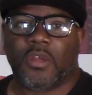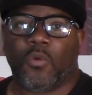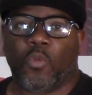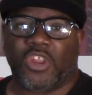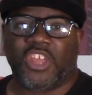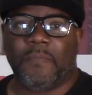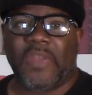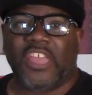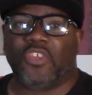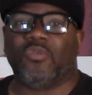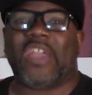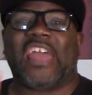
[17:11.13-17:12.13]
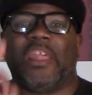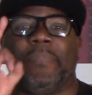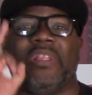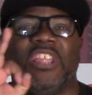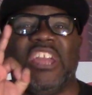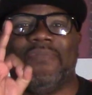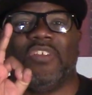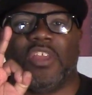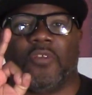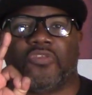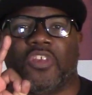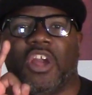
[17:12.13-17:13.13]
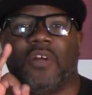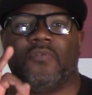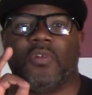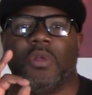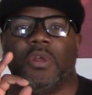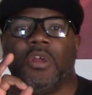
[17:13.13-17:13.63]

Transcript: What do you mean? You got to believe in yourself.